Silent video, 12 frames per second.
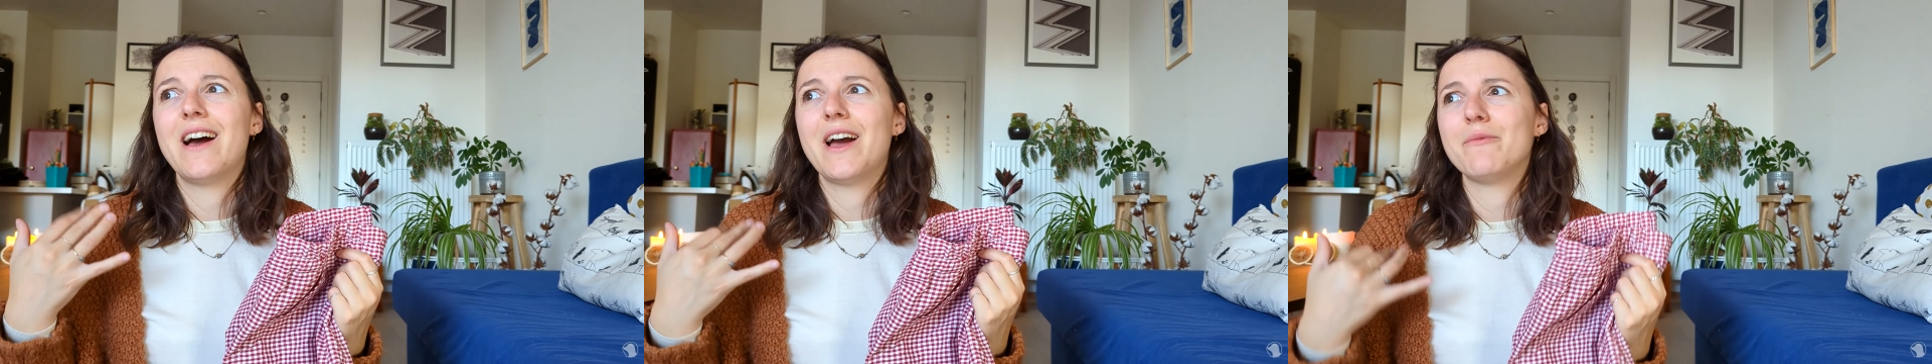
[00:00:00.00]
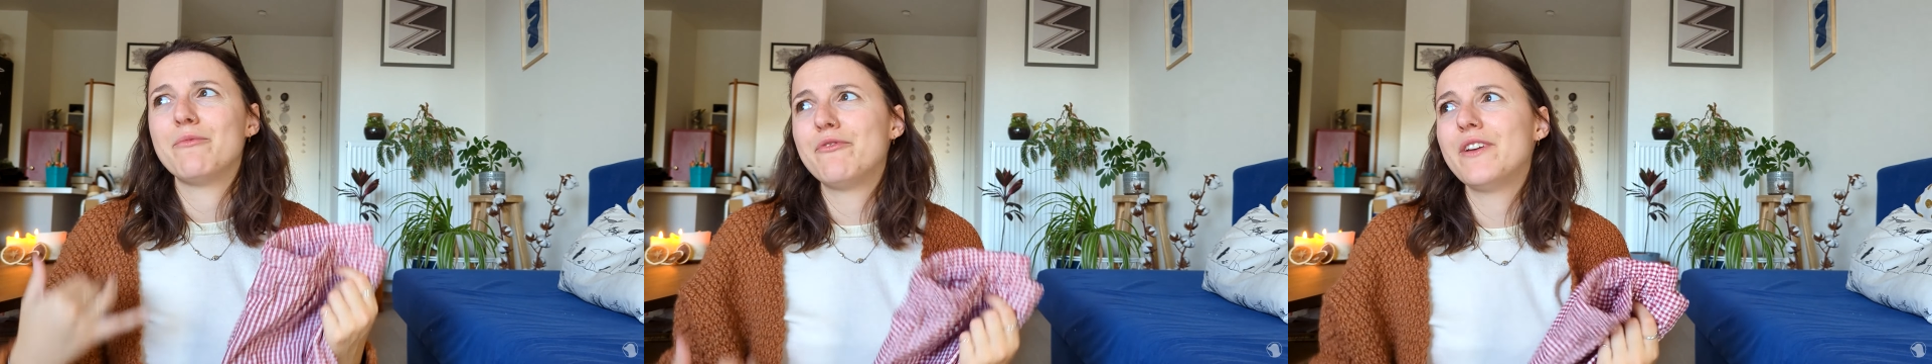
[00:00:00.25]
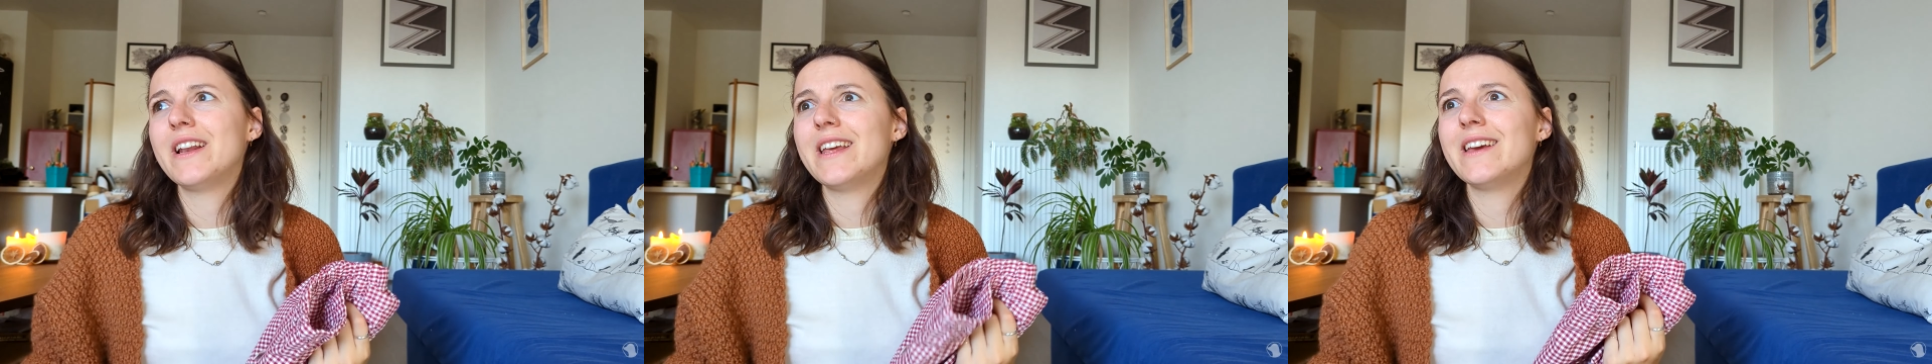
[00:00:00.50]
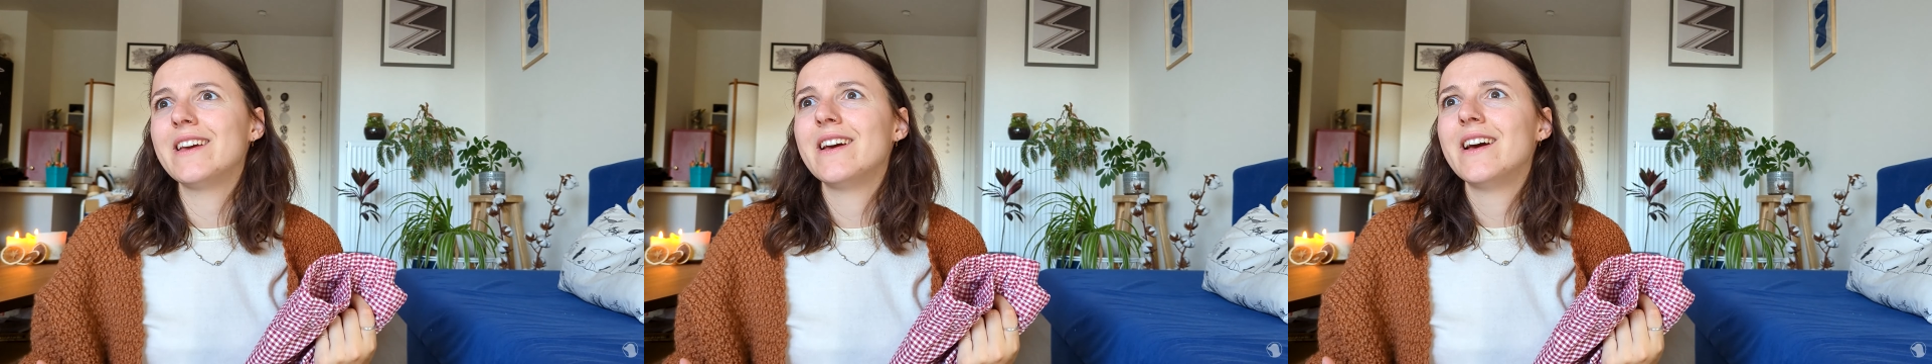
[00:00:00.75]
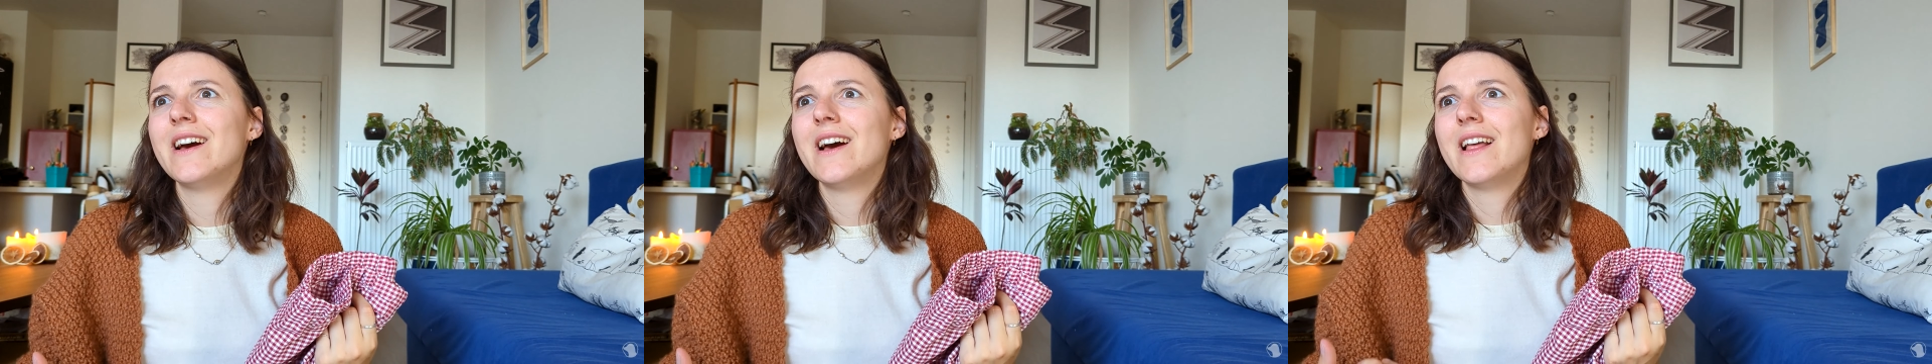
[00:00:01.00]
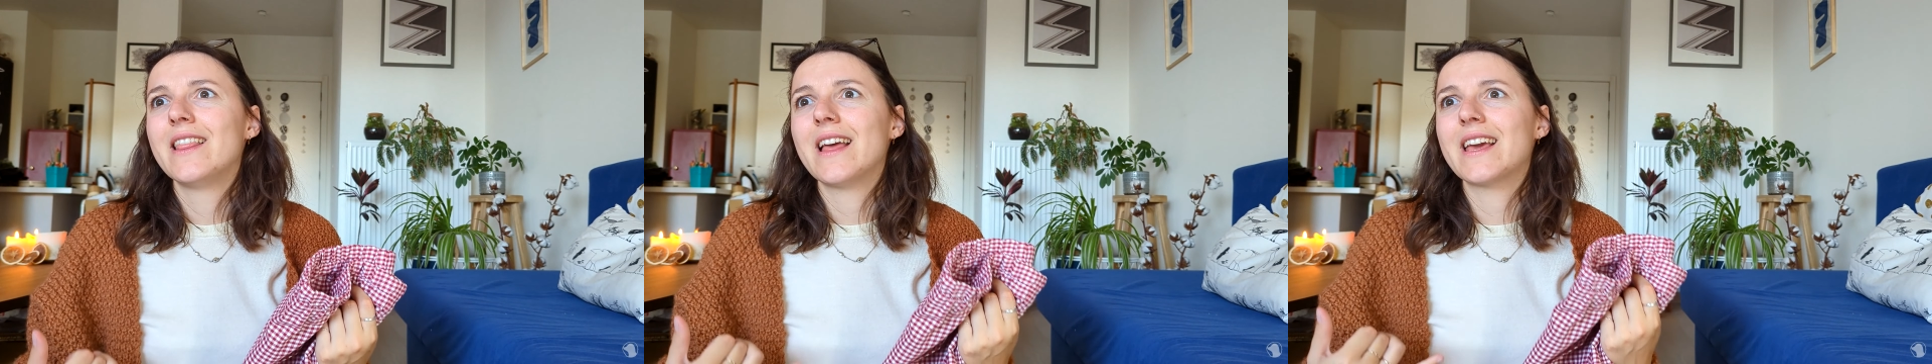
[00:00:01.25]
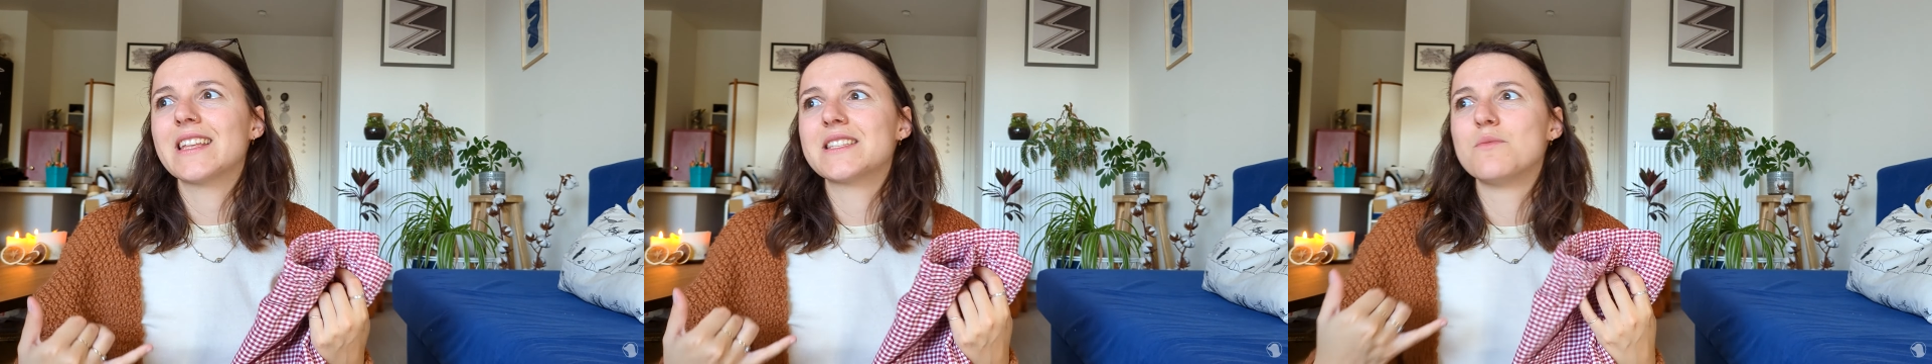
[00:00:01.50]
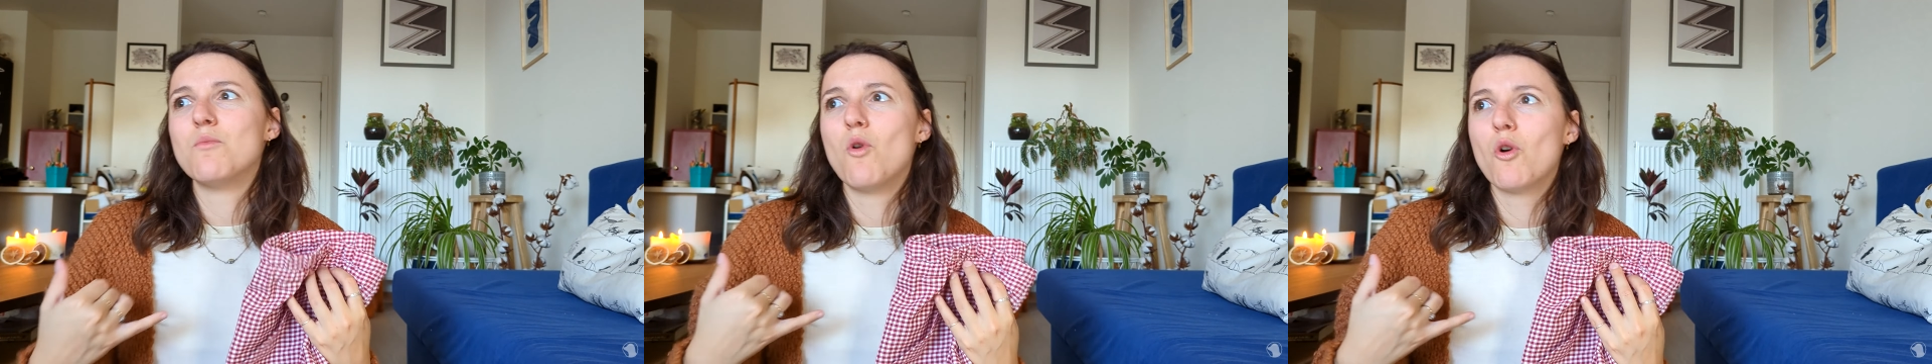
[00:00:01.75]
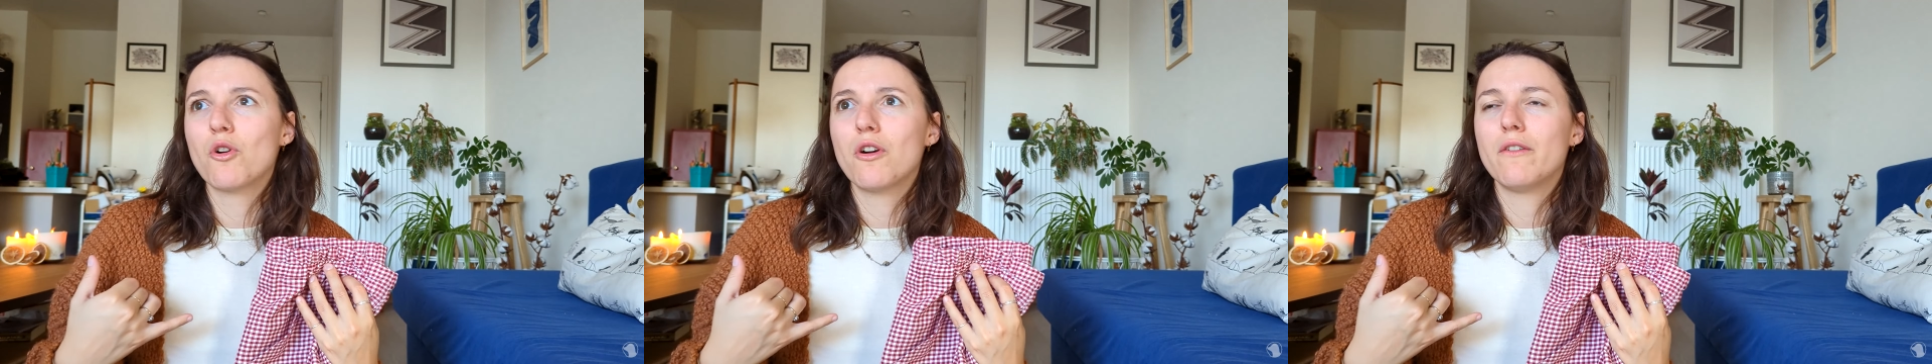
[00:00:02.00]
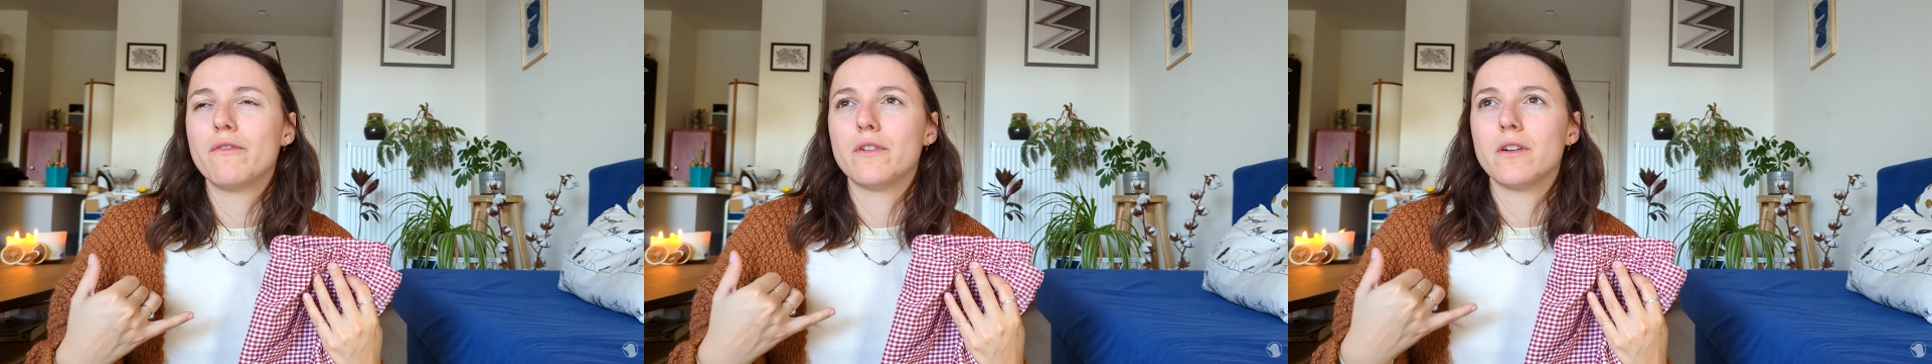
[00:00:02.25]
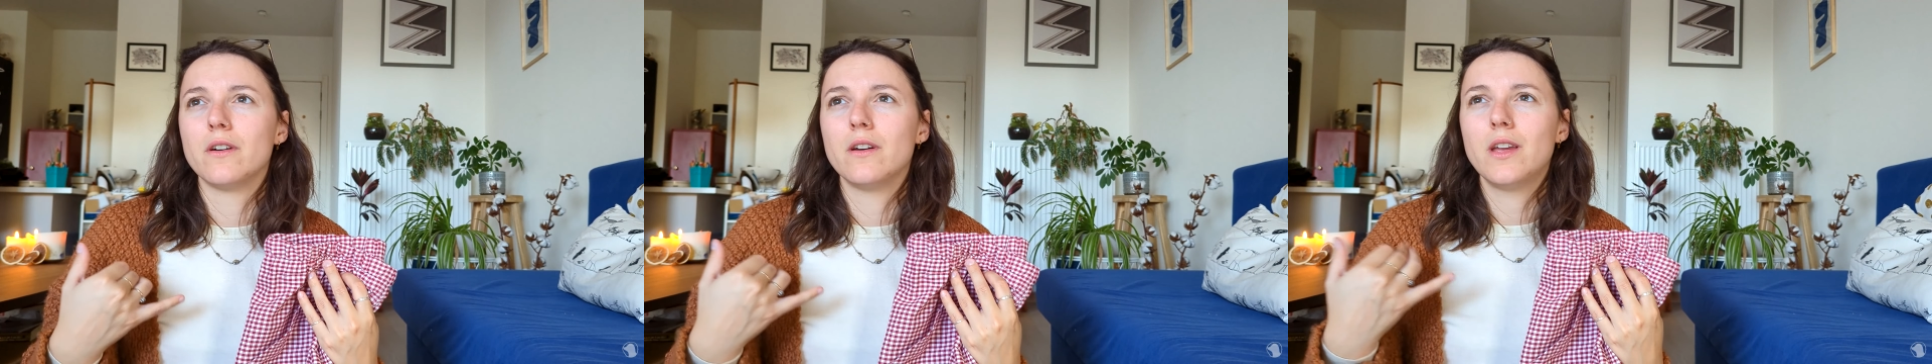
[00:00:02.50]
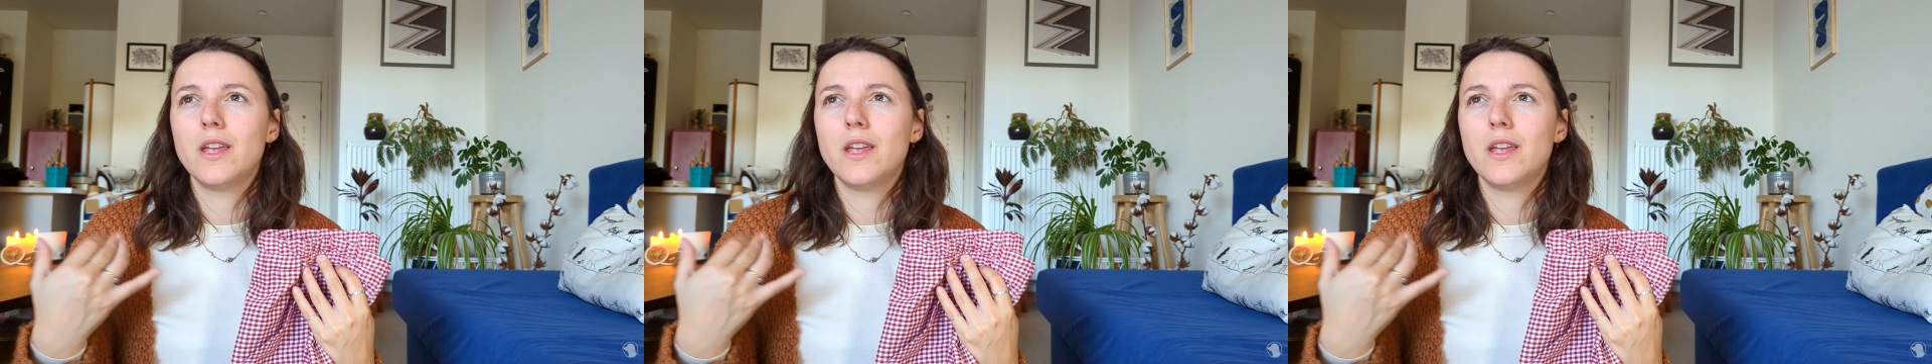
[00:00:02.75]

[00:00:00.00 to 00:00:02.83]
I'm feeling like it's more of a